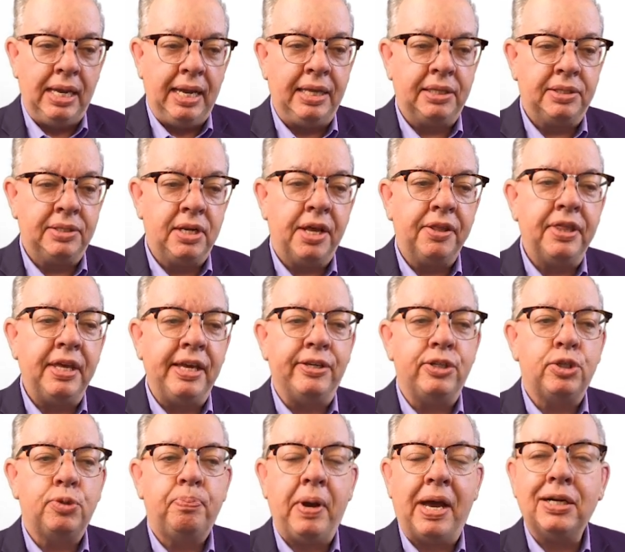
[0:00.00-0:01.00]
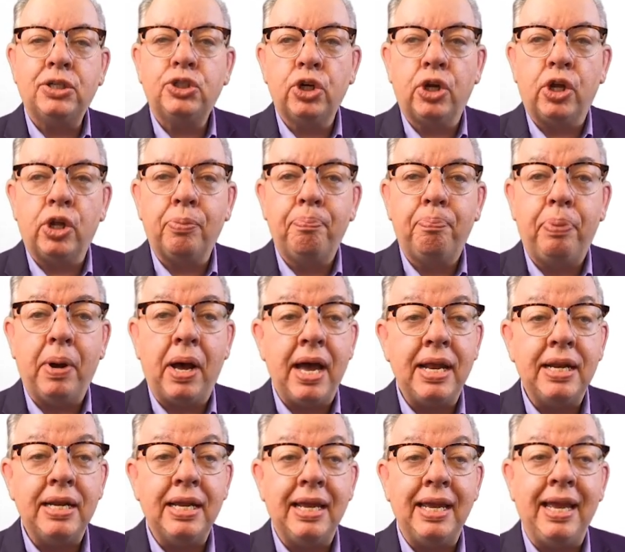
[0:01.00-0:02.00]
It's nothing special,
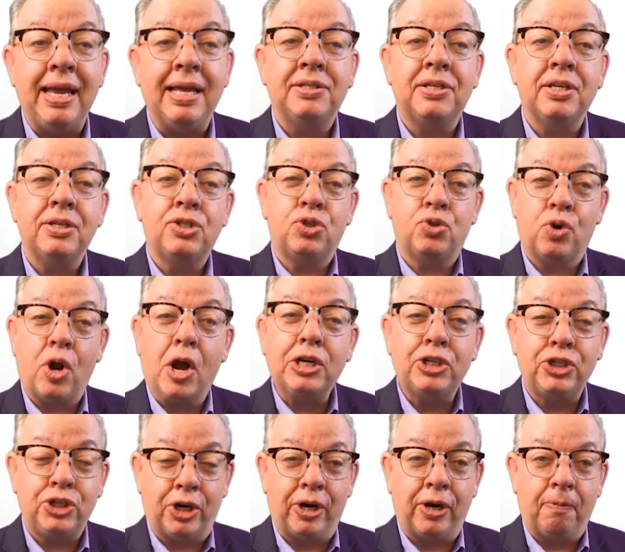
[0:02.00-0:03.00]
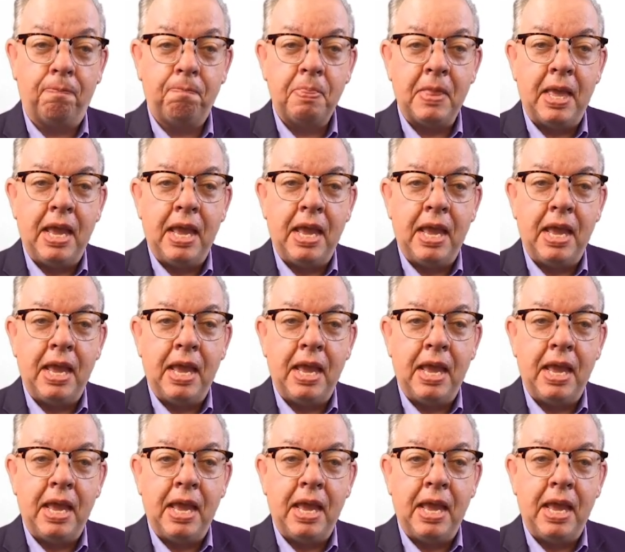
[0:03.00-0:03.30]
but it's a structure.